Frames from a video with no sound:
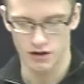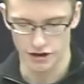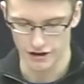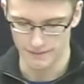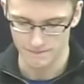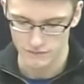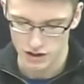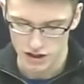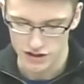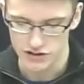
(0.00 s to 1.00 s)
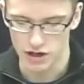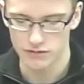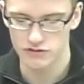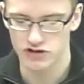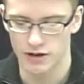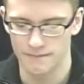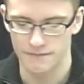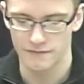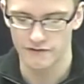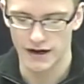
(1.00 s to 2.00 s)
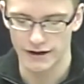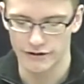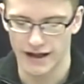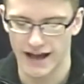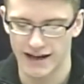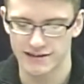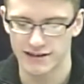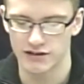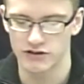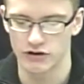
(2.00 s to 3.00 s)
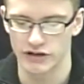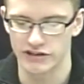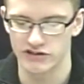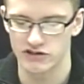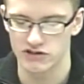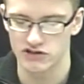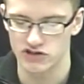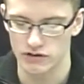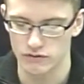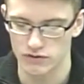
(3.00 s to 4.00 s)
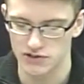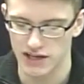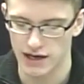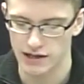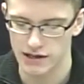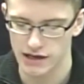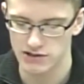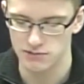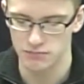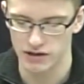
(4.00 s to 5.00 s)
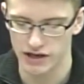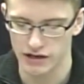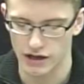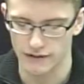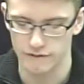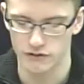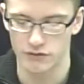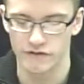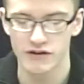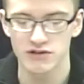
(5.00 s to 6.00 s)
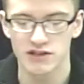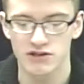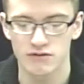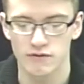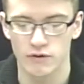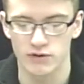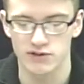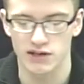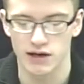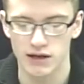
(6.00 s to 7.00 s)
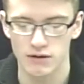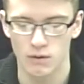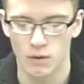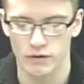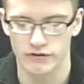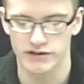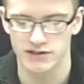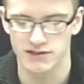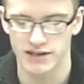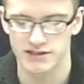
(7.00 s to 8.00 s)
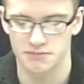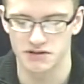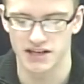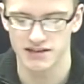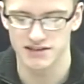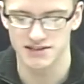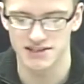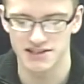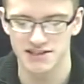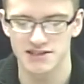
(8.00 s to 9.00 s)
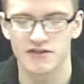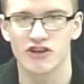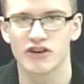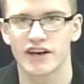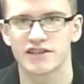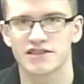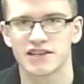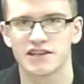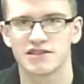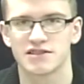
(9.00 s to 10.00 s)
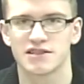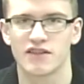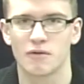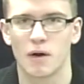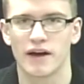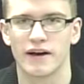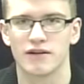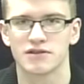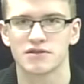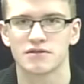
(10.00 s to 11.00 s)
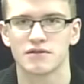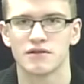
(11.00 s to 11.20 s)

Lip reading: All right. Donald Trump fired acting attorney General Sally Yates Monday night for refusing to enforce a legal order designed to protect the citizens of the United States, said the White House.